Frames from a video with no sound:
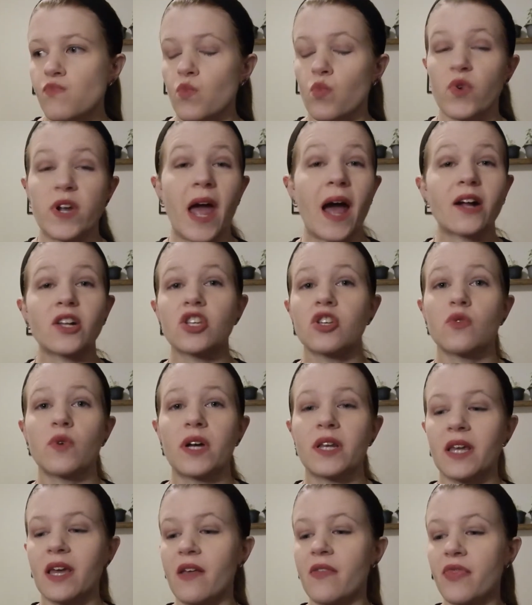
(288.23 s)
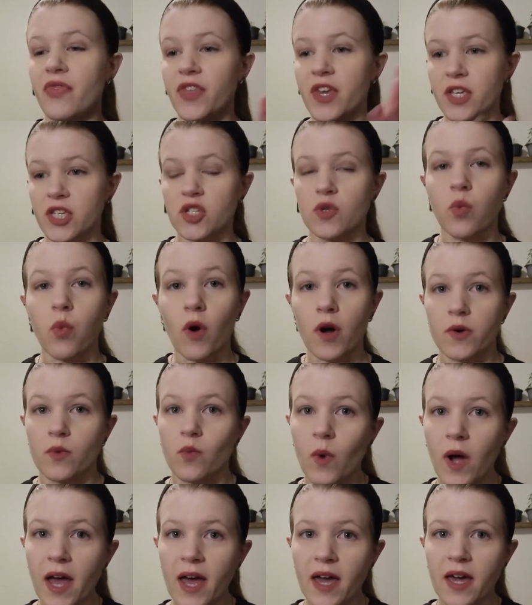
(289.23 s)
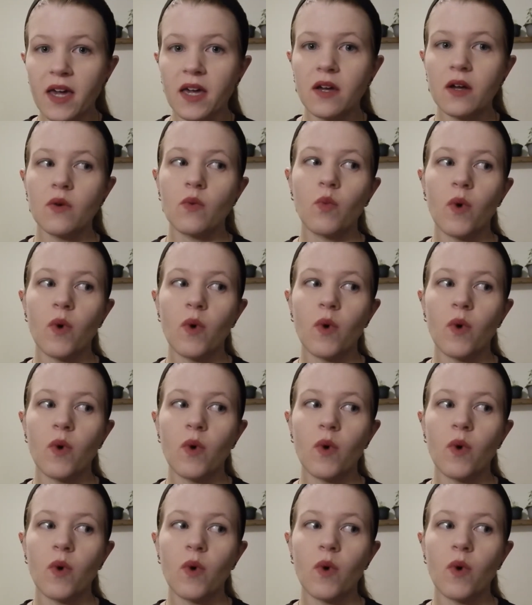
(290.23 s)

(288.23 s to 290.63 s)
react to it in this one way,